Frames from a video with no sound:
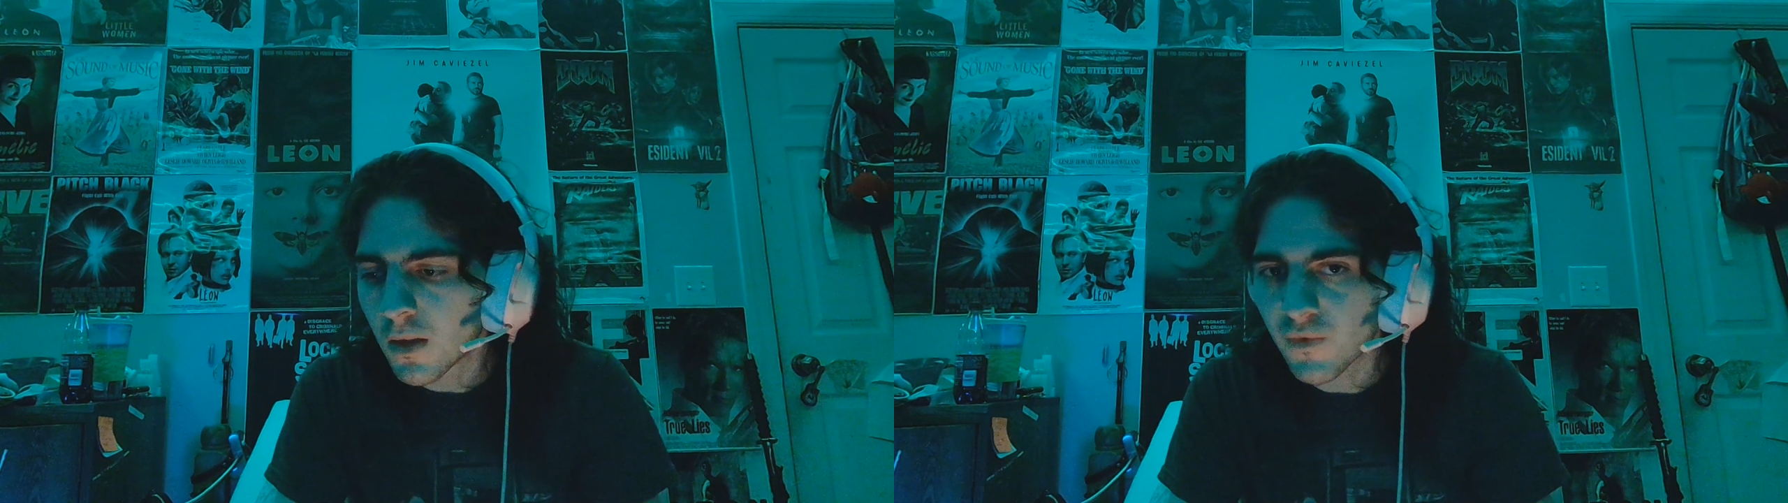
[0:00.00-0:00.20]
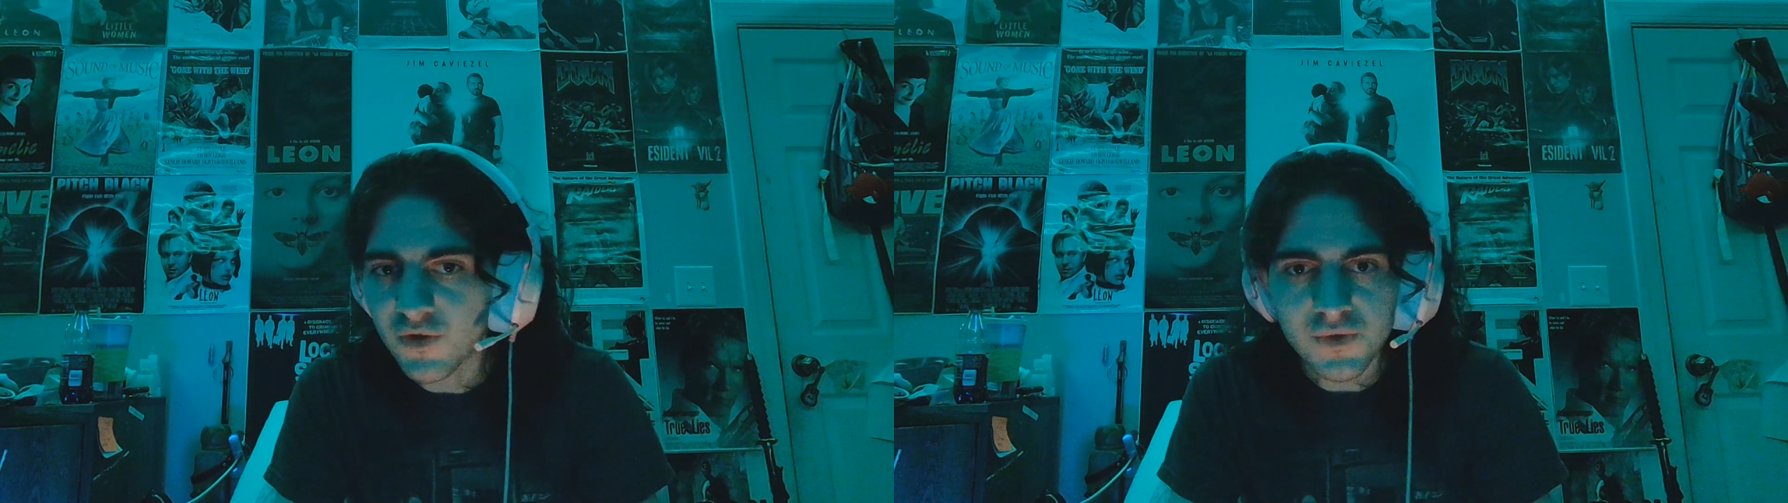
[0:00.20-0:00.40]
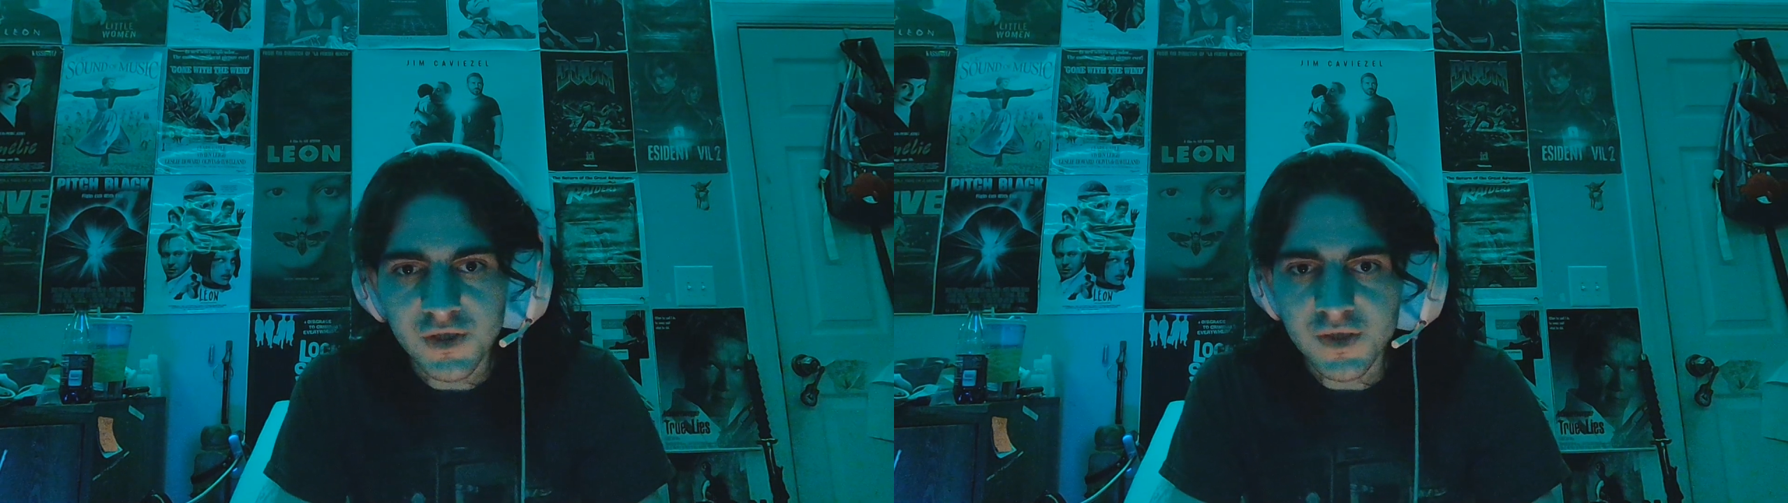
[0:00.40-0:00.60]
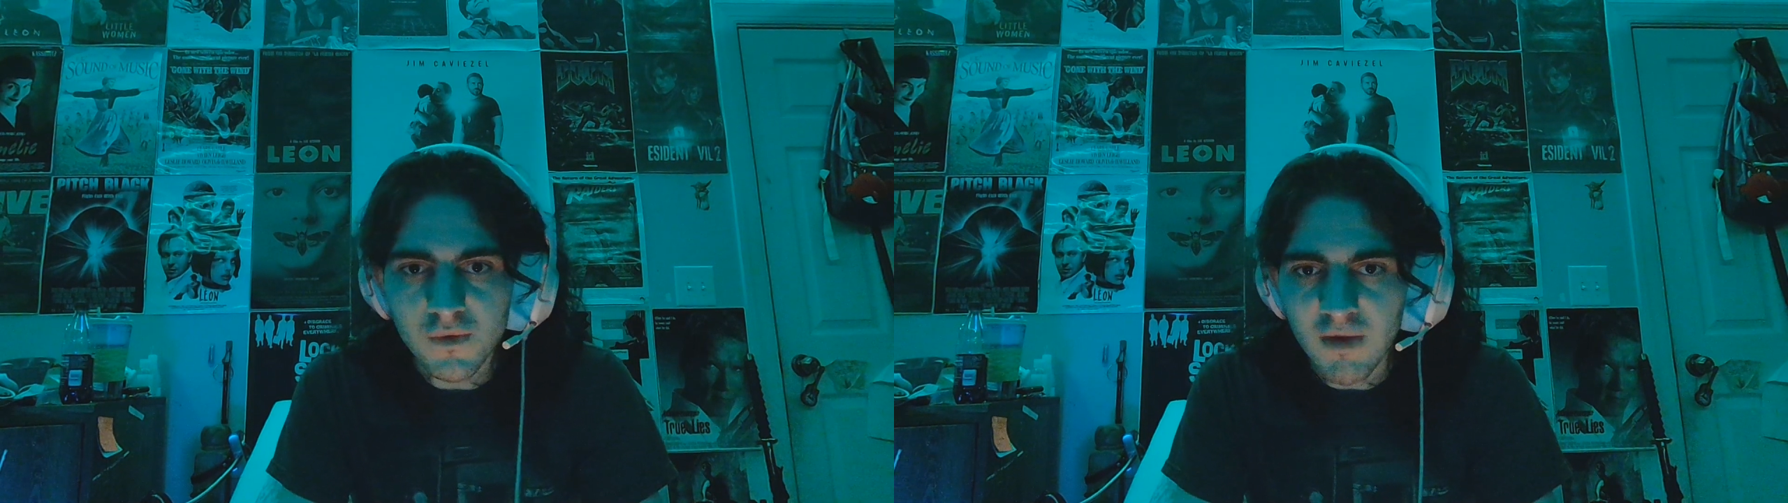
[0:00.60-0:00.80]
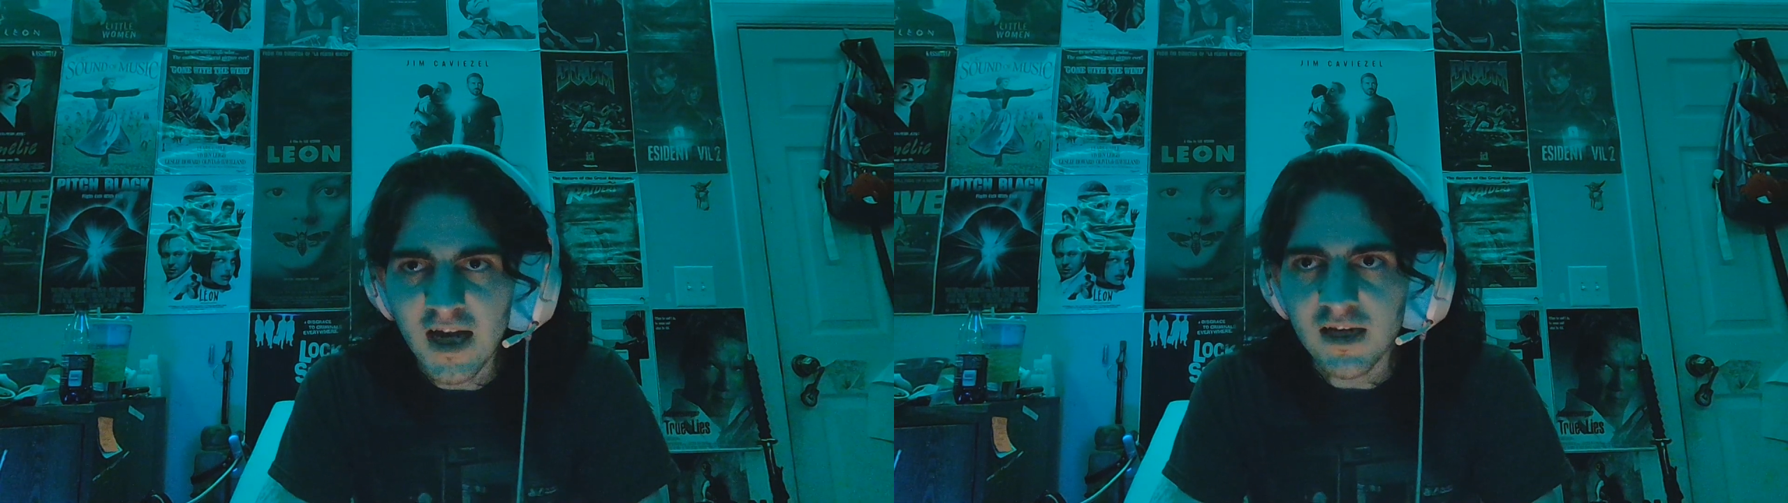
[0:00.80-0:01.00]
which just
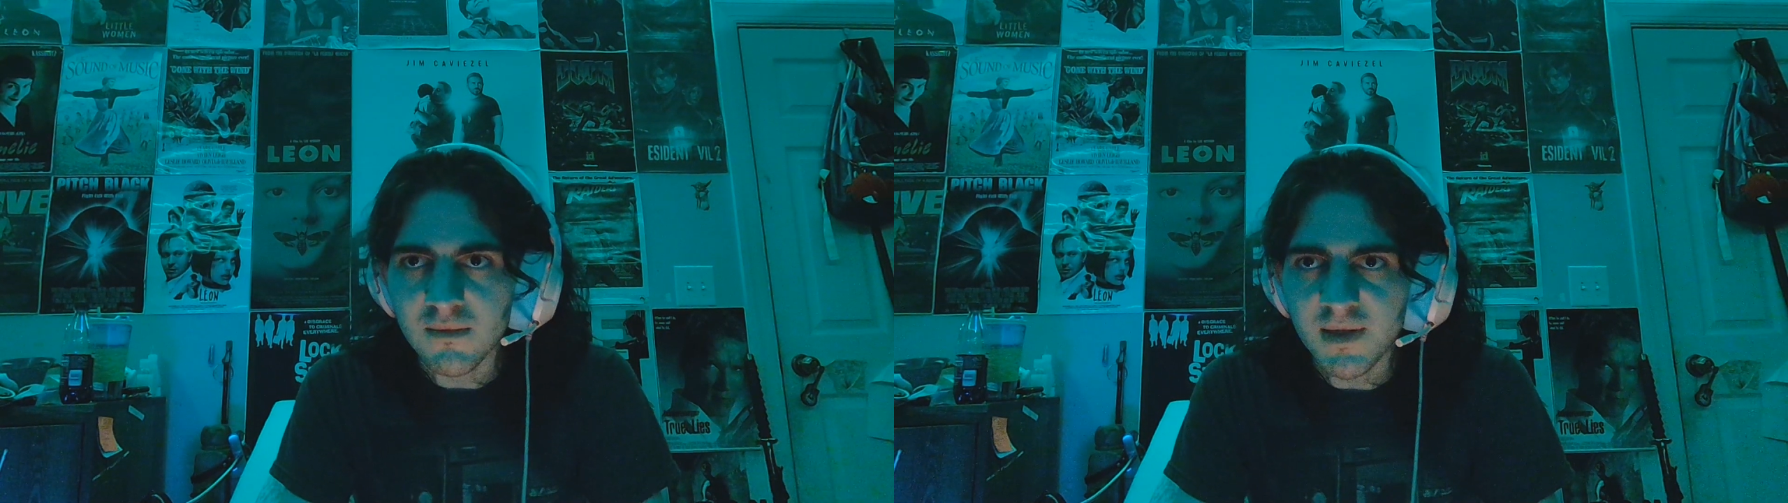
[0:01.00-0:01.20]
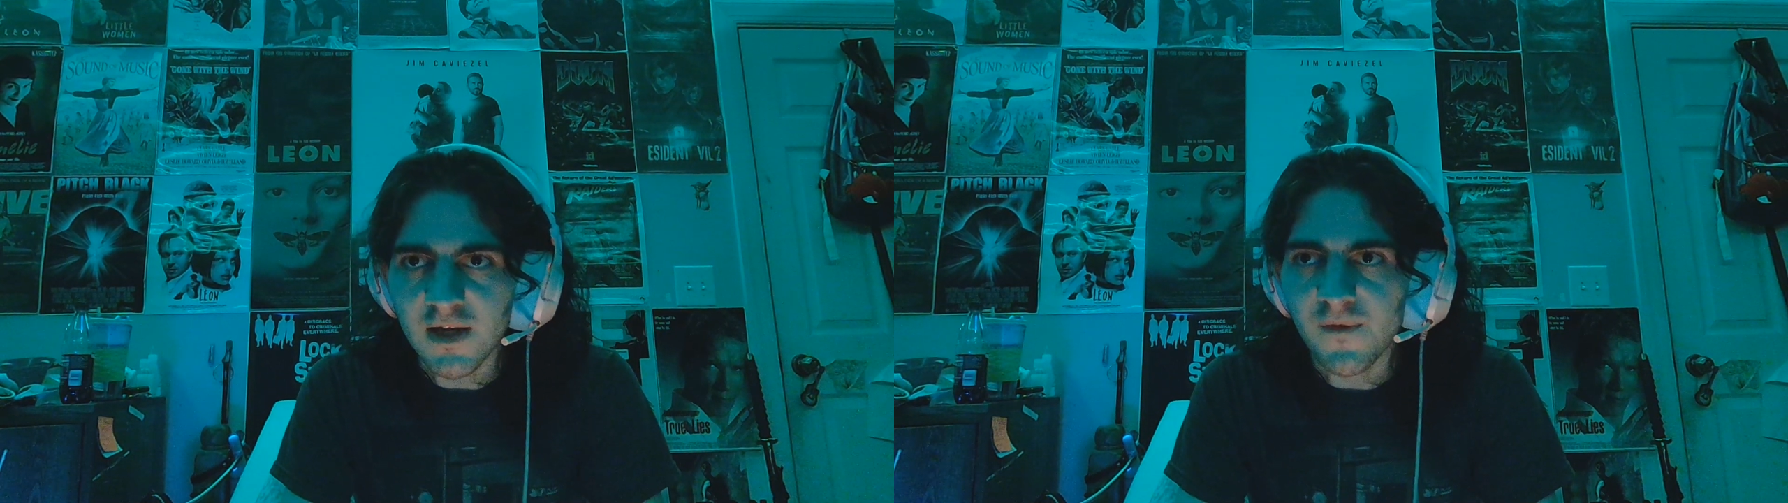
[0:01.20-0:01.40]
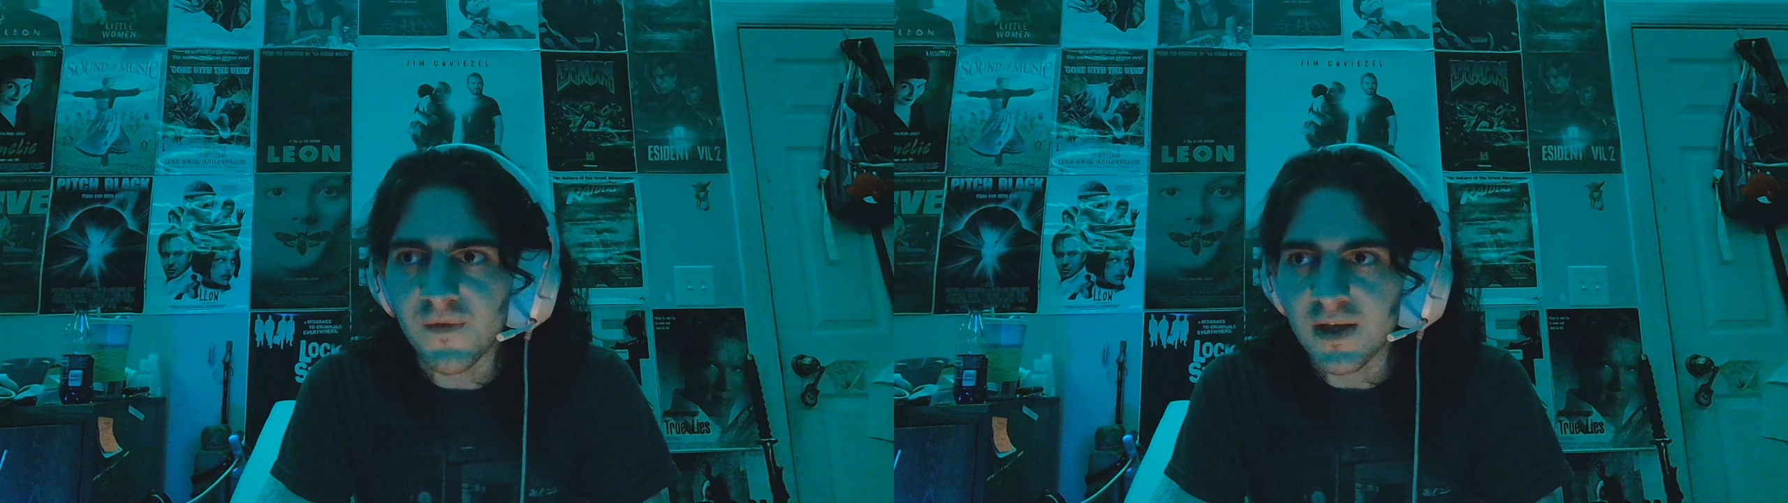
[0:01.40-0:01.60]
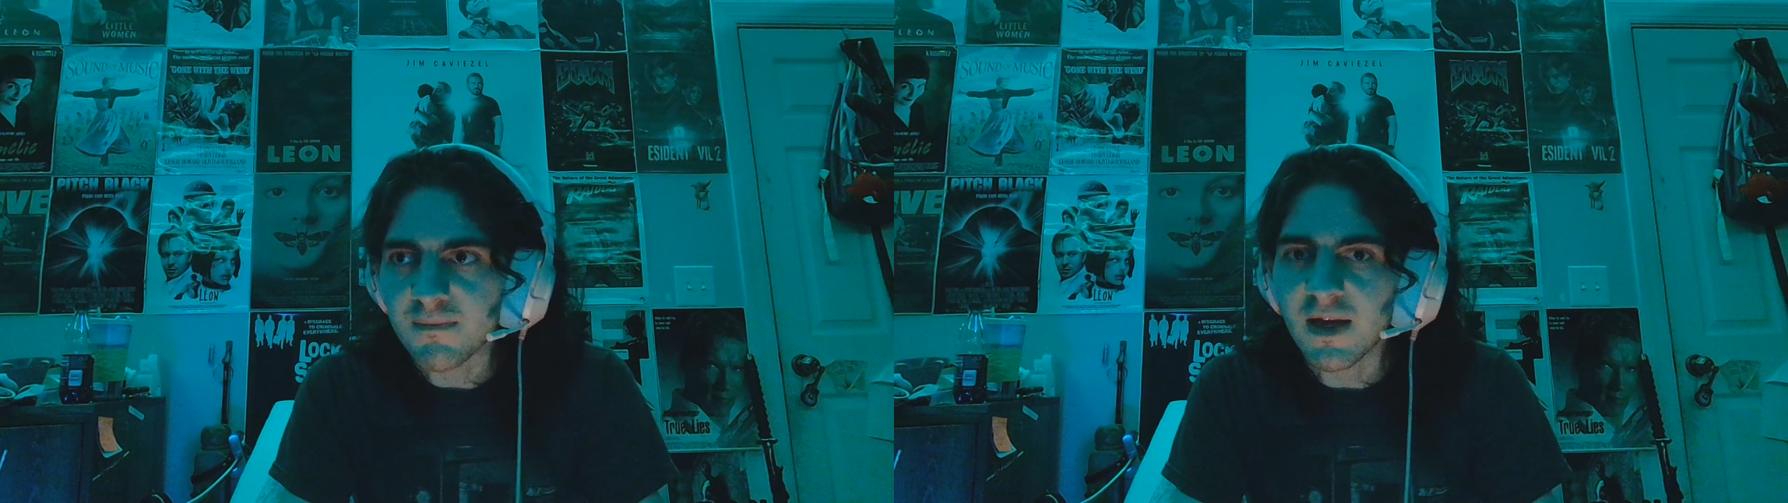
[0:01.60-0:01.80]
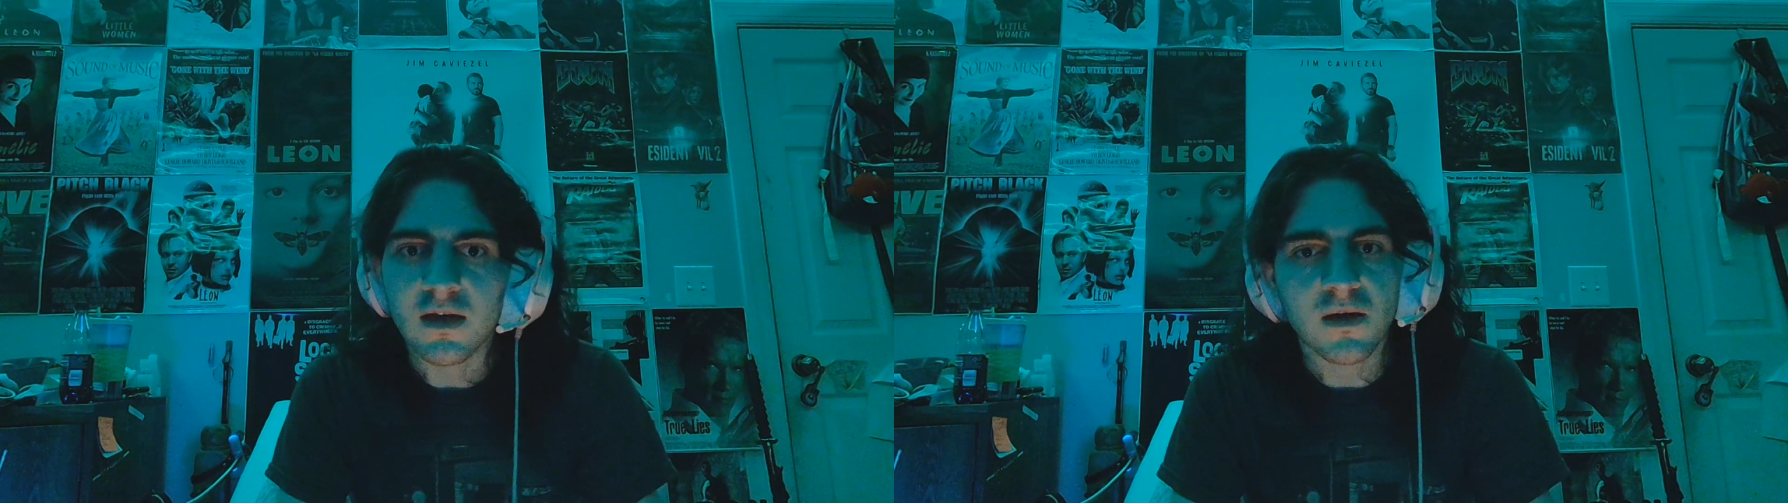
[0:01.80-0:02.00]
reminded me of the
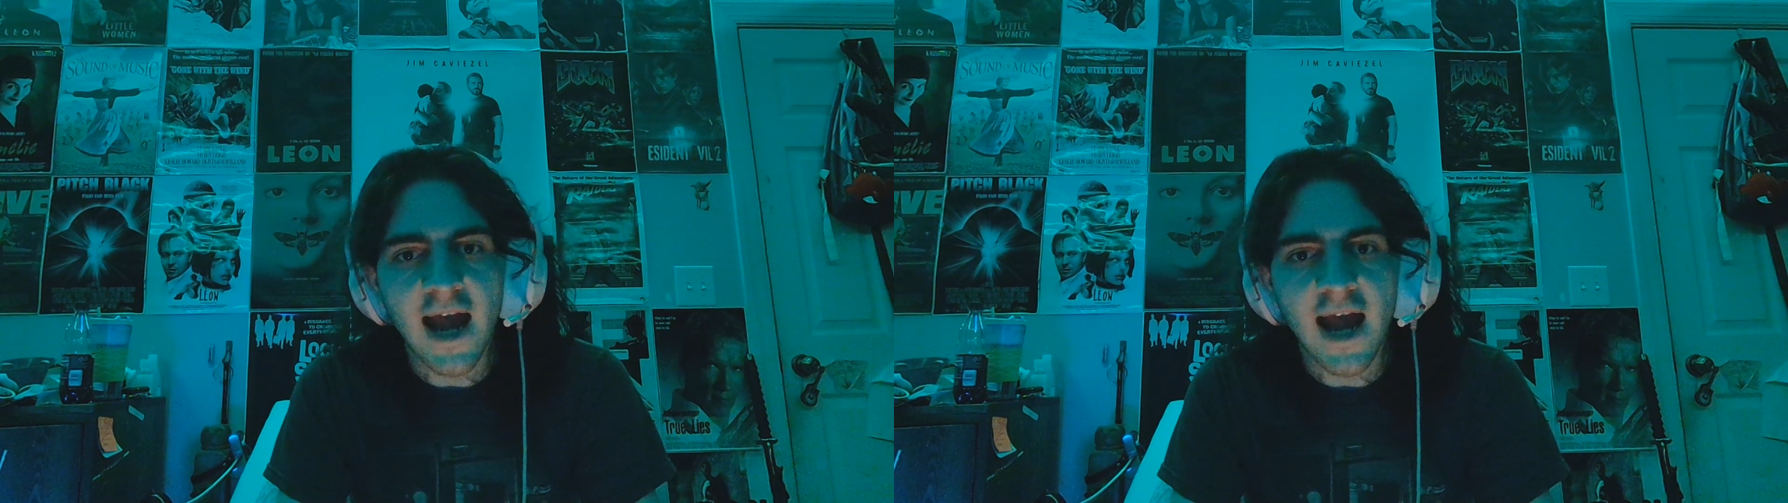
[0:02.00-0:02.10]
better